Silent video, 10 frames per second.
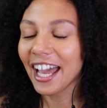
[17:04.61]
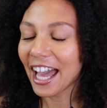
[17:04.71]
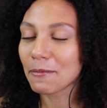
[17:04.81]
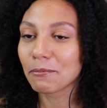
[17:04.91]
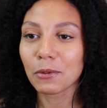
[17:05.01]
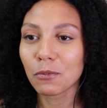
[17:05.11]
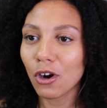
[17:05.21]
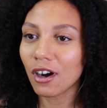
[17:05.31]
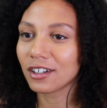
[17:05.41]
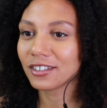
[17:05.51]

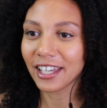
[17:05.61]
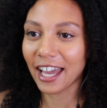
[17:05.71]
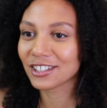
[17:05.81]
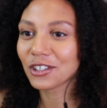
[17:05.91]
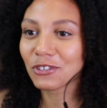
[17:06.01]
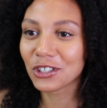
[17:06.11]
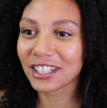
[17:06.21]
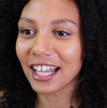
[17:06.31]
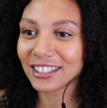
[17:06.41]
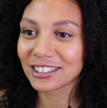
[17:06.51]
So if you can
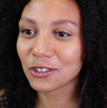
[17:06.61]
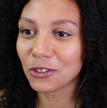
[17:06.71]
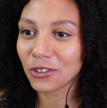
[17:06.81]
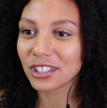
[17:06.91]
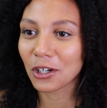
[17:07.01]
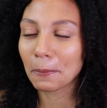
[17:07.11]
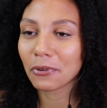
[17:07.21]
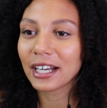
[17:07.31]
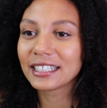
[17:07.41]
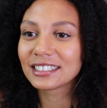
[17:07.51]
let us know the sort of
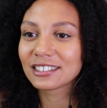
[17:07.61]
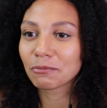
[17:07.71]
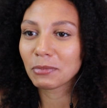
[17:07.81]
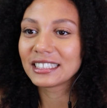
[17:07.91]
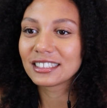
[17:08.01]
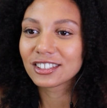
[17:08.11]
prices of places,